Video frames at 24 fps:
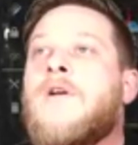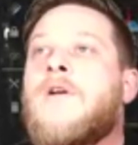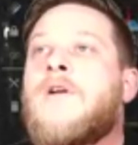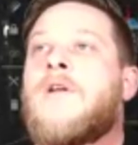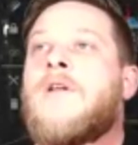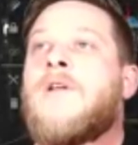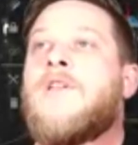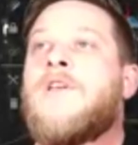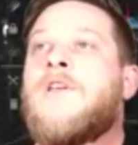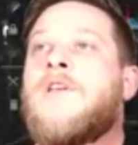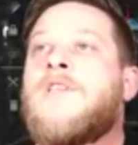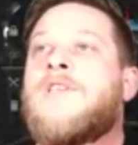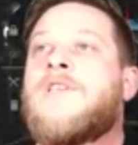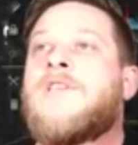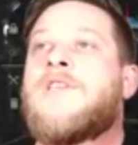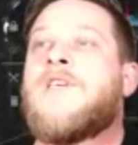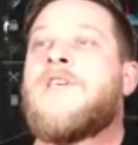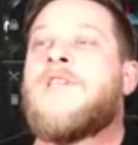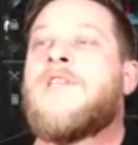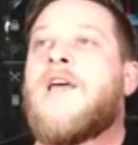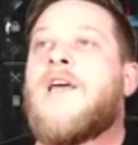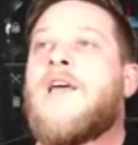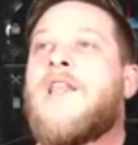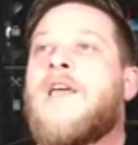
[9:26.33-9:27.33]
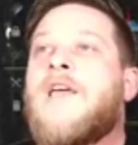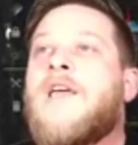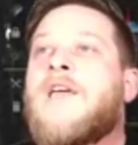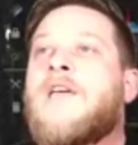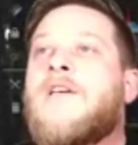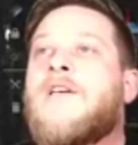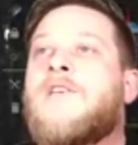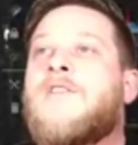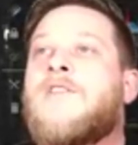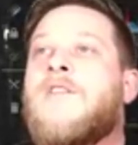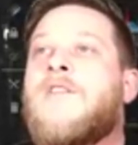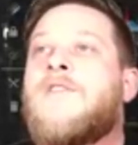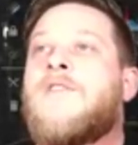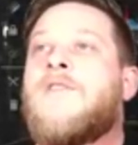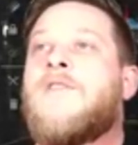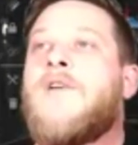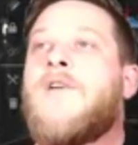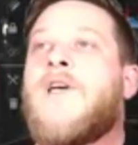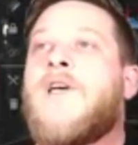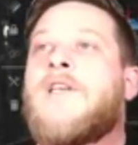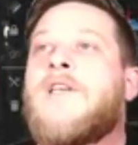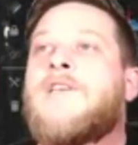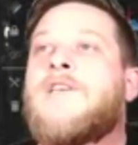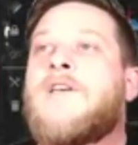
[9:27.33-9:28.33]
And you can see that
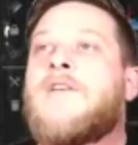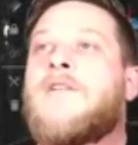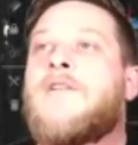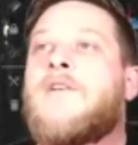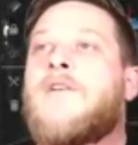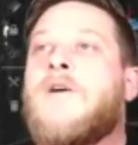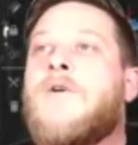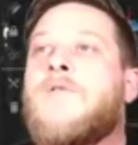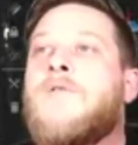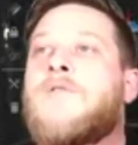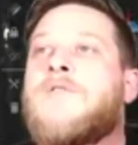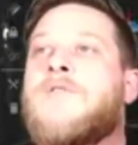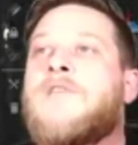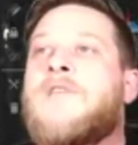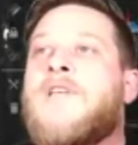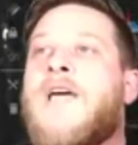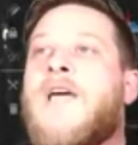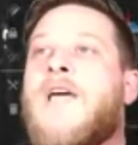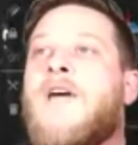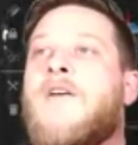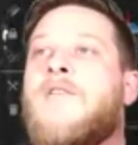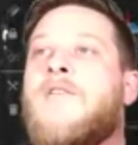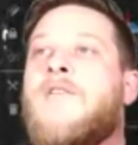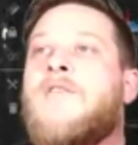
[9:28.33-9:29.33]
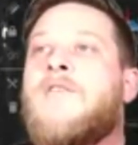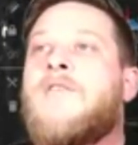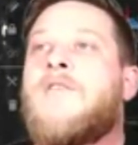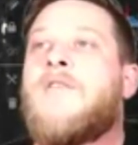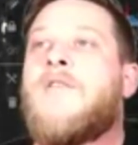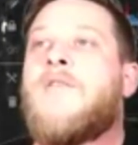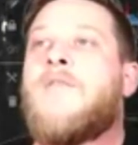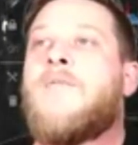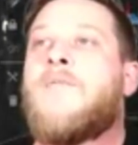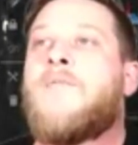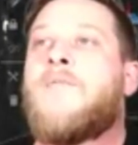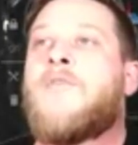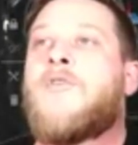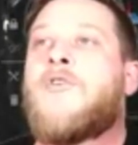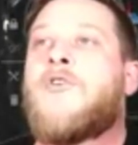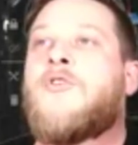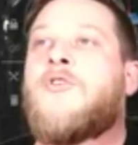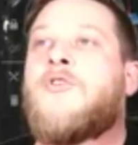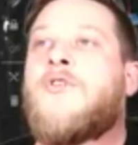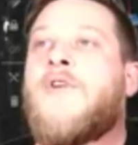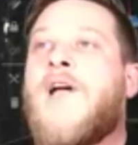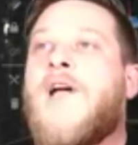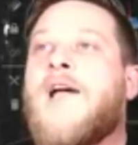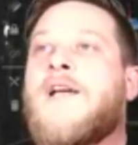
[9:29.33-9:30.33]
as it goes down,
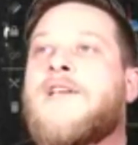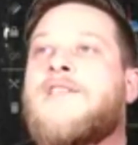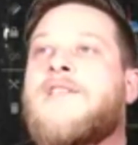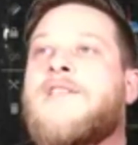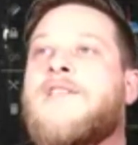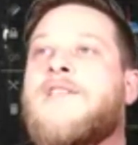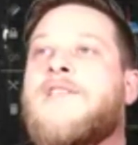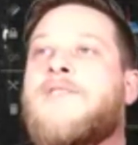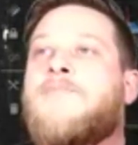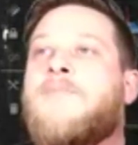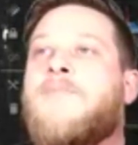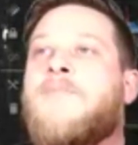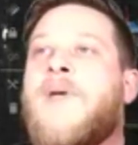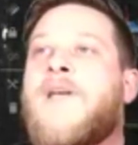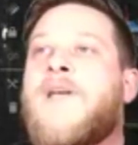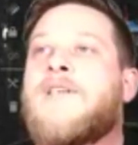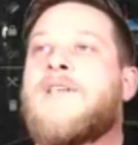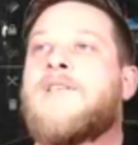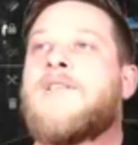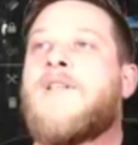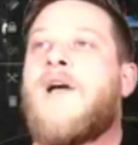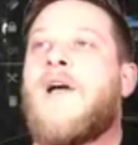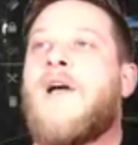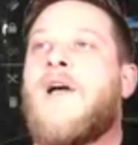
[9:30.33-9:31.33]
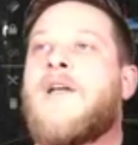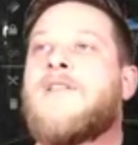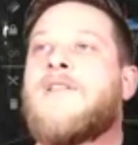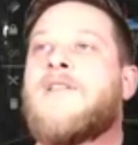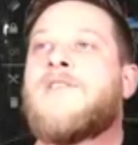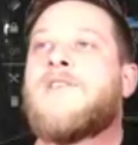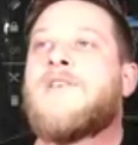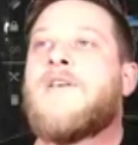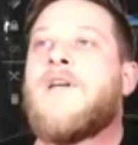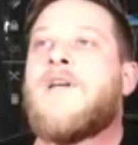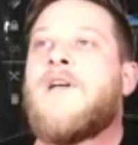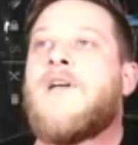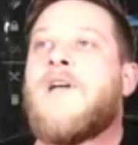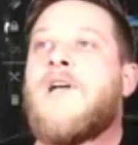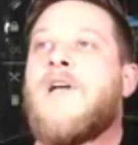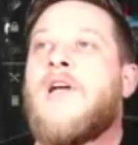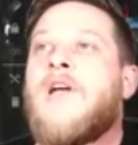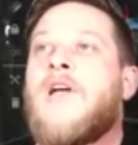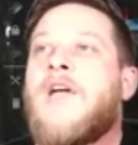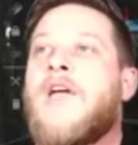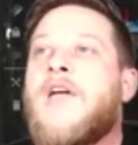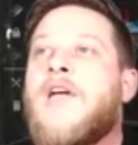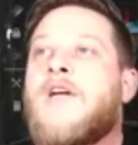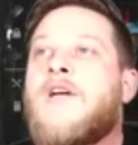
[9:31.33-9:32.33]
cracks these baselines,
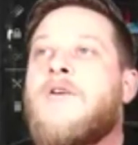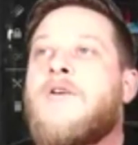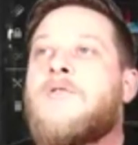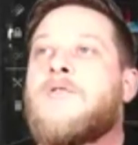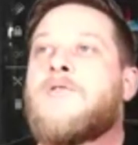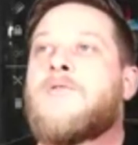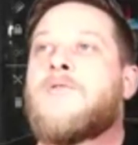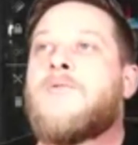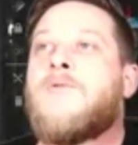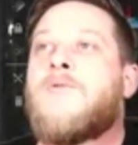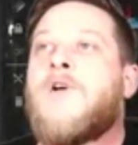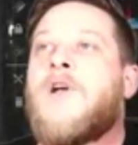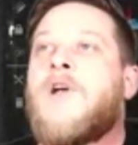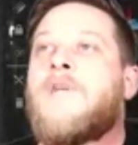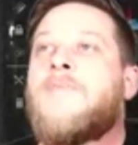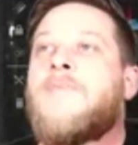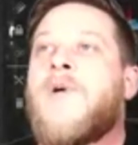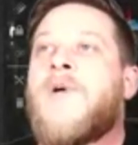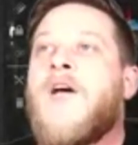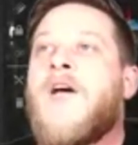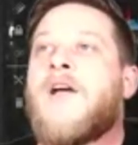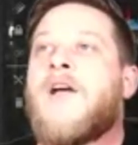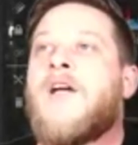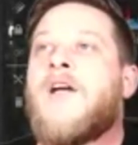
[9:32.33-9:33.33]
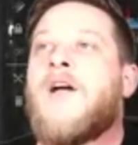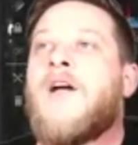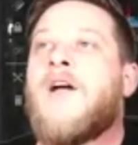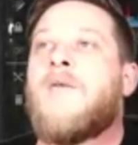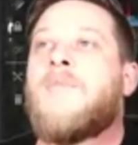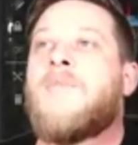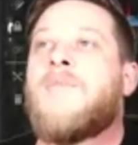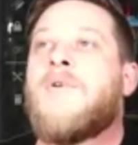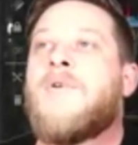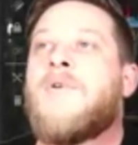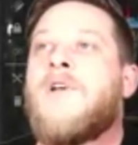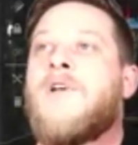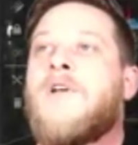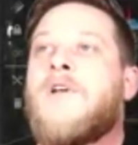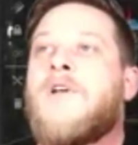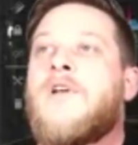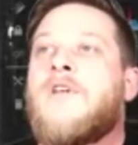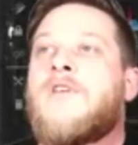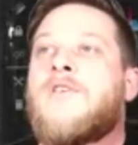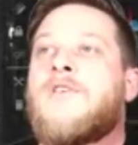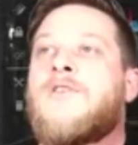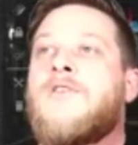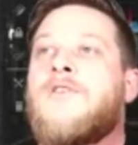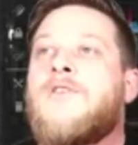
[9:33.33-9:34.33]
it goes right back up.
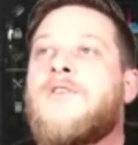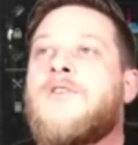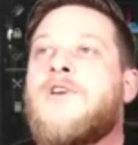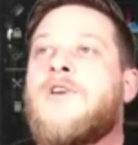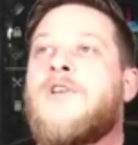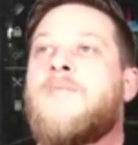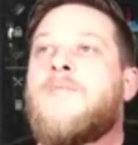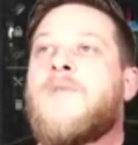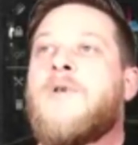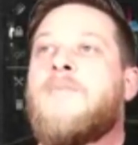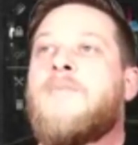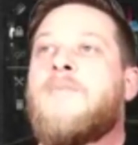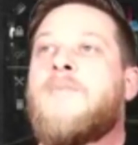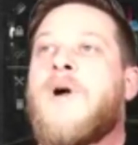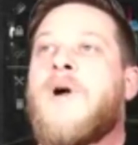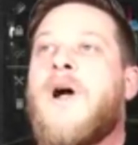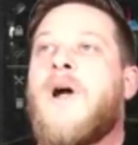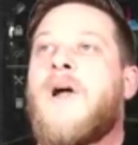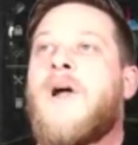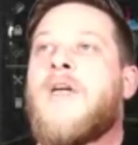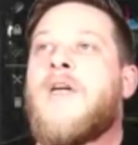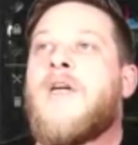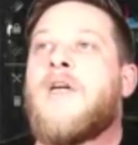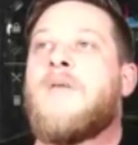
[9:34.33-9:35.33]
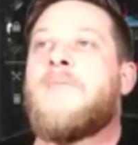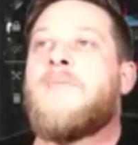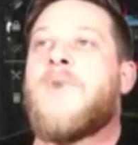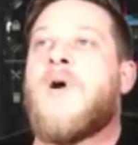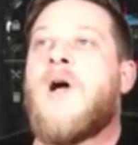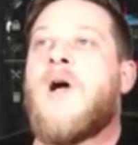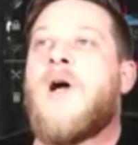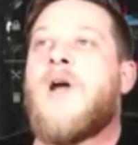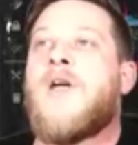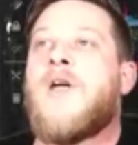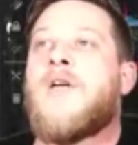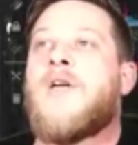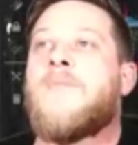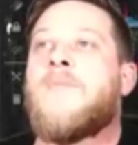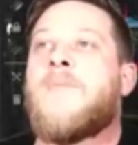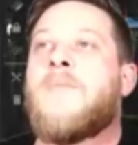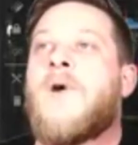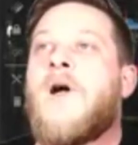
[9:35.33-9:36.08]
So you could have been buying, and